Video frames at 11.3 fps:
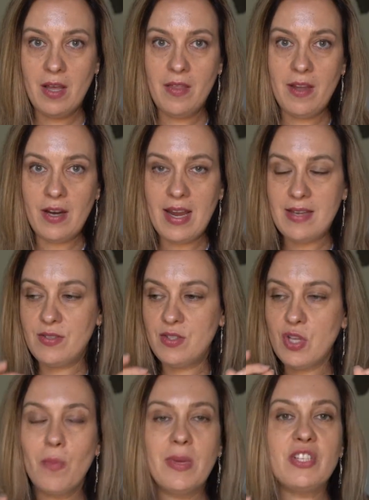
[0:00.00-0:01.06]
There is
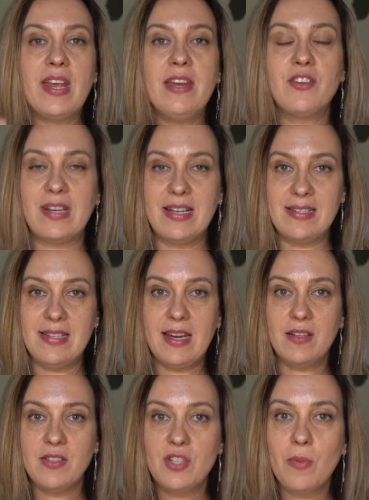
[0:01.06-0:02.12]
so much intricacy
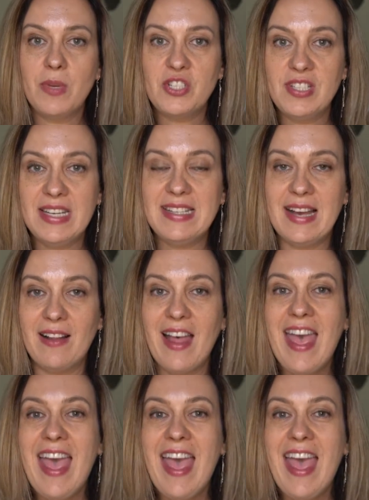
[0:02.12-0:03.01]
and so much detail.